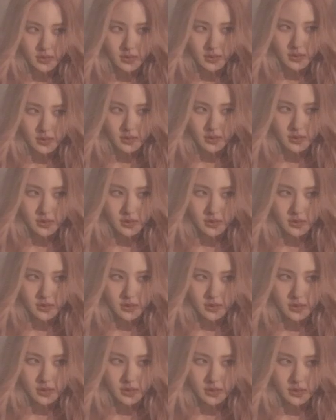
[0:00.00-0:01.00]

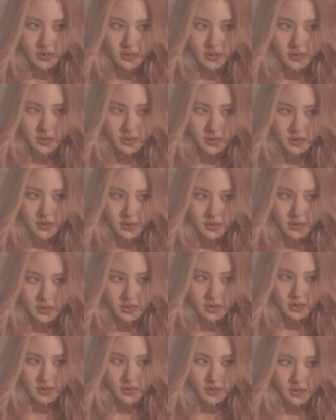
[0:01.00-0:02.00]

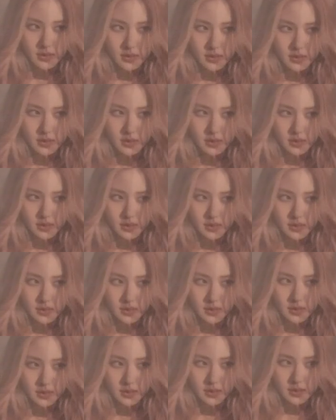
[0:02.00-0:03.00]

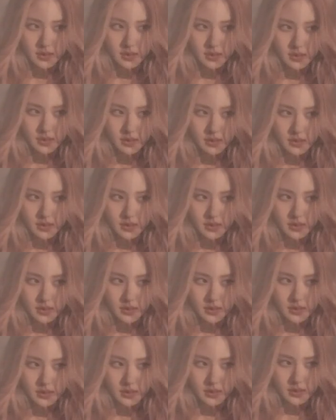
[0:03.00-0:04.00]

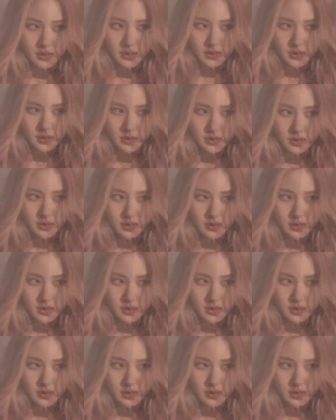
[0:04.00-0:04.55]
The person shown says nothing.